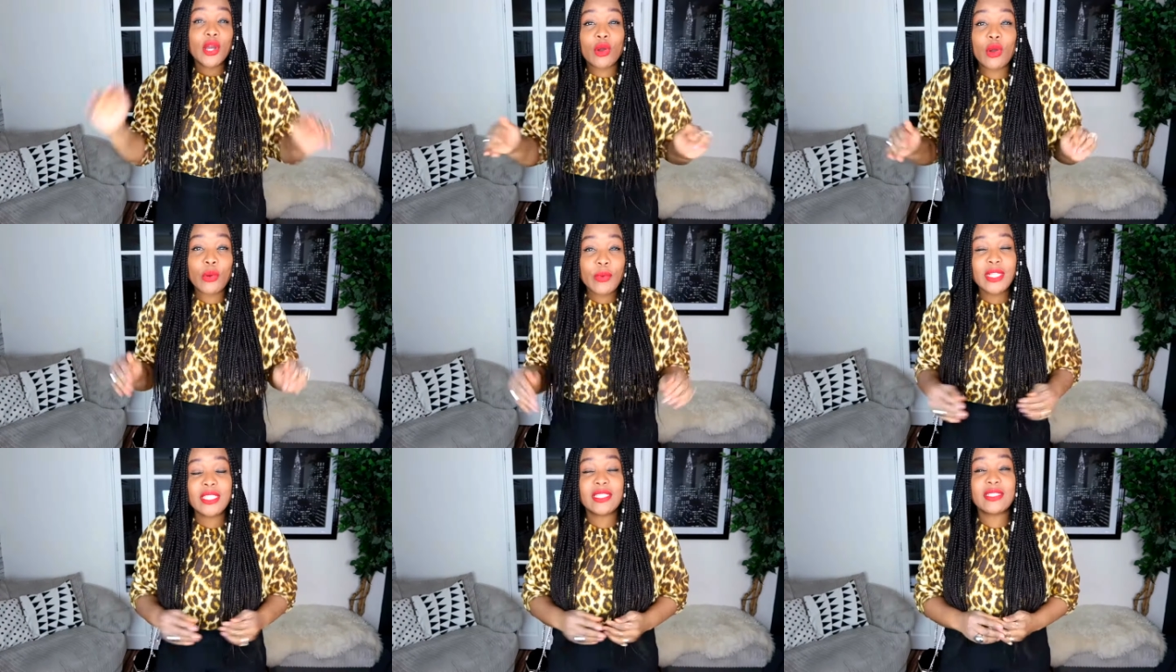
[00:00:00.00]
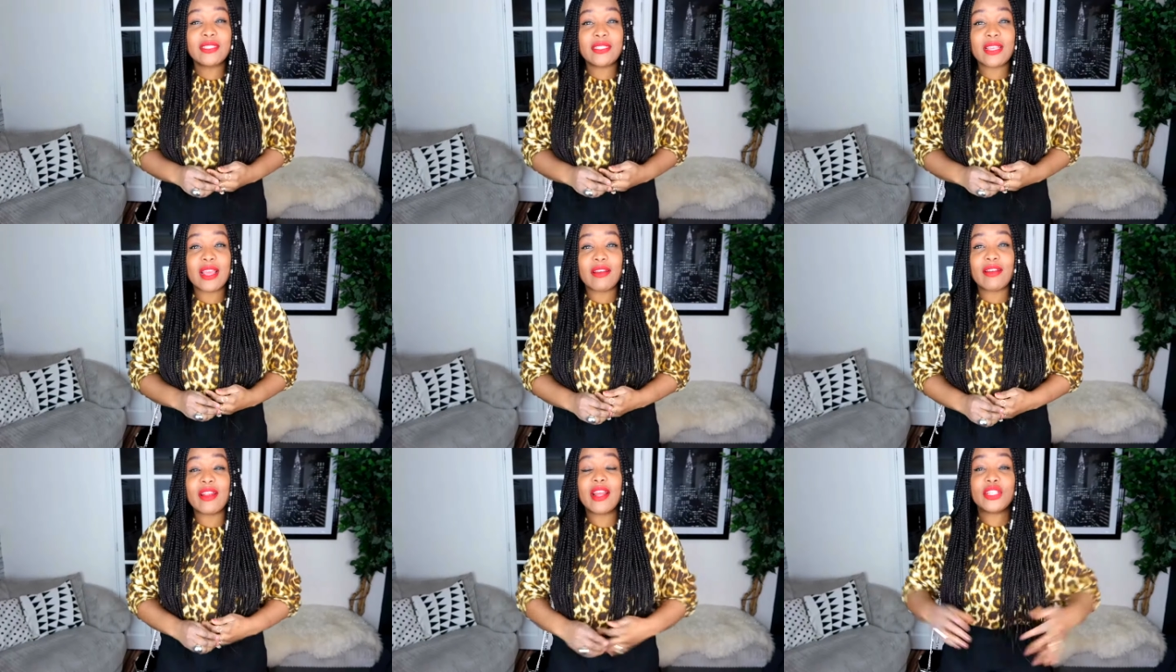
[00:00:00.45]
go into
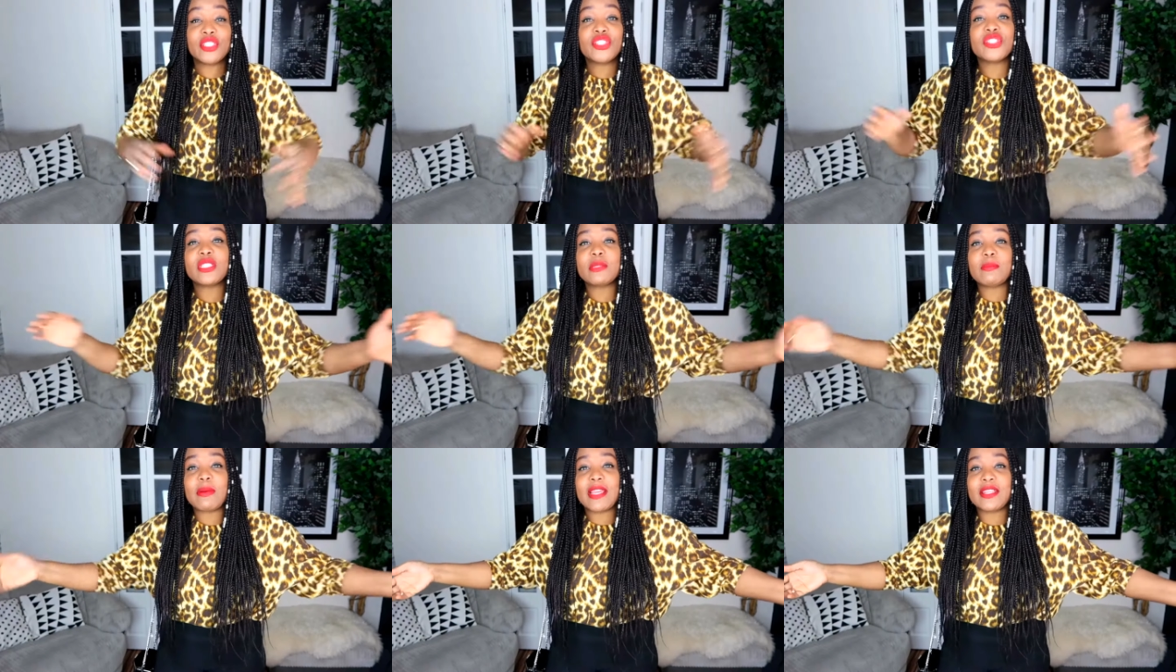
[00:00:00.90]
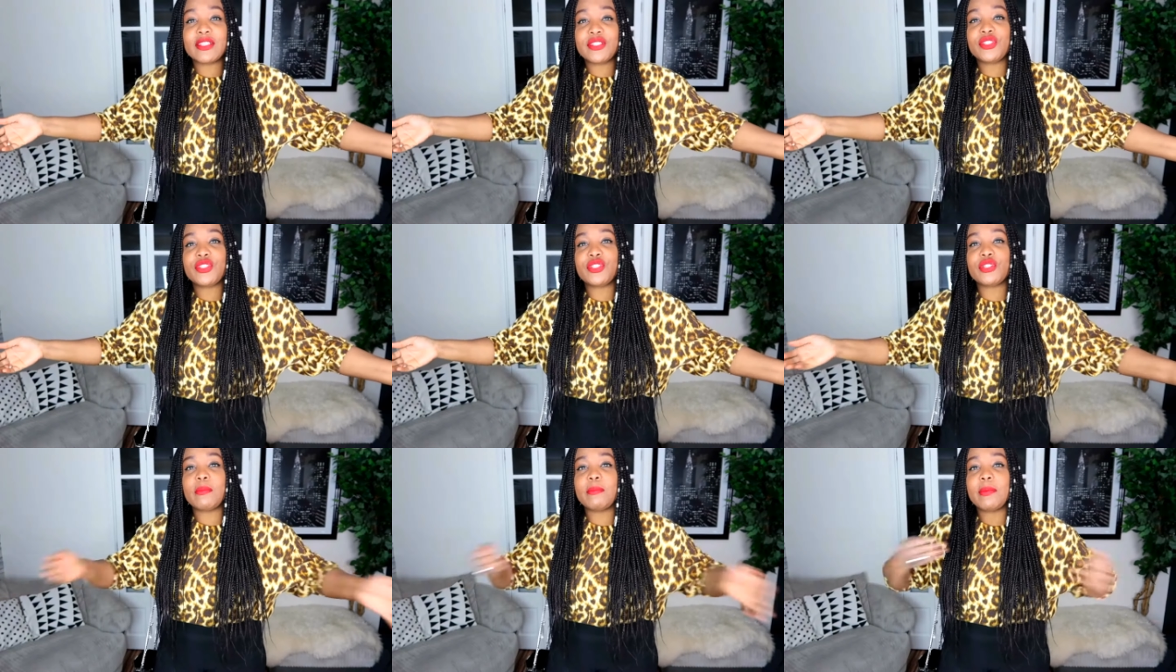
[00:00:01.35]
Zara and just buy
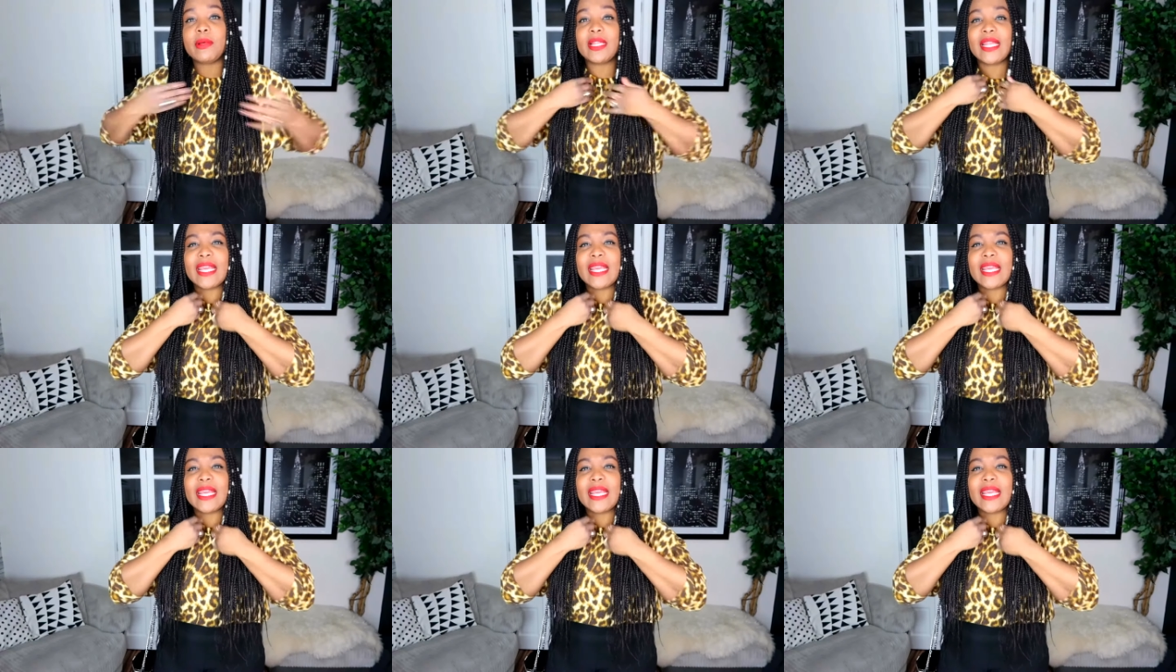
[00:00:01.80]
this jumper.